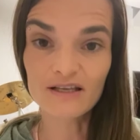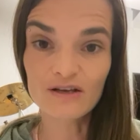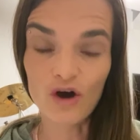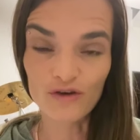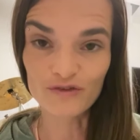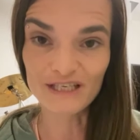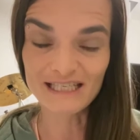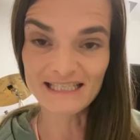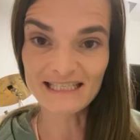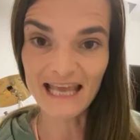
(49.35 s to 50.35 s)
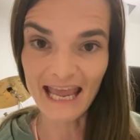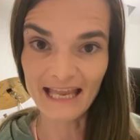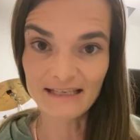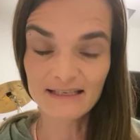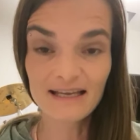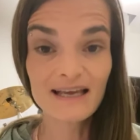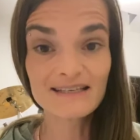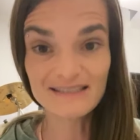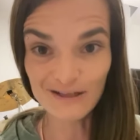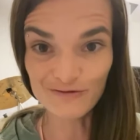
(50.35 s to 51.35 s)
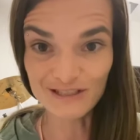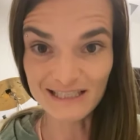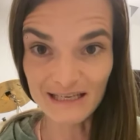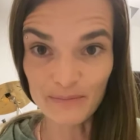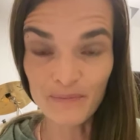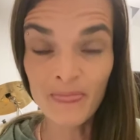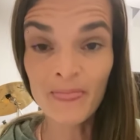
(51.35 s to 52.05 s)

confidence and self-esteem.